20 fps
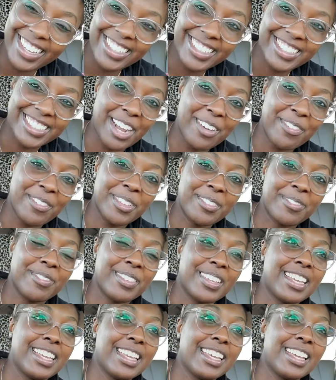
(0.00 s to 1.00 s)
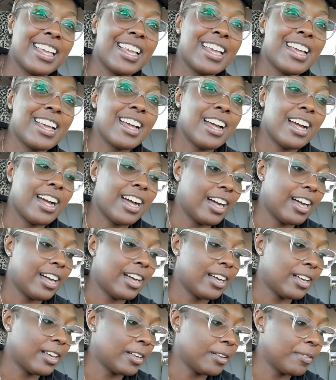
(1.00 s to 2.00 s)
shop with me
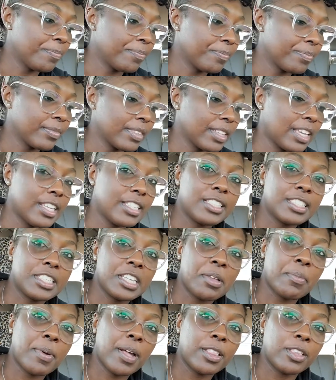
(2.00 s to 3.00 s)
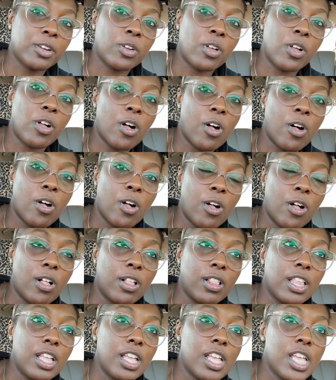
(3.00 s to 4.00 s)
um, and seeing my little
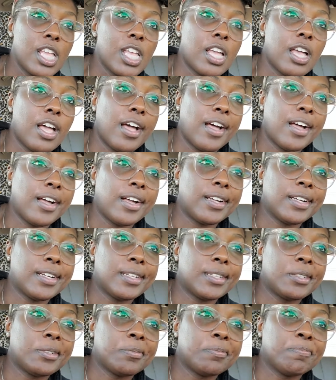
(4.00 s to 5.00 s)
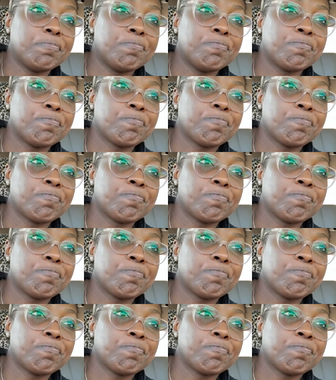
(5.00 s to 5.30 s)
haul. Um,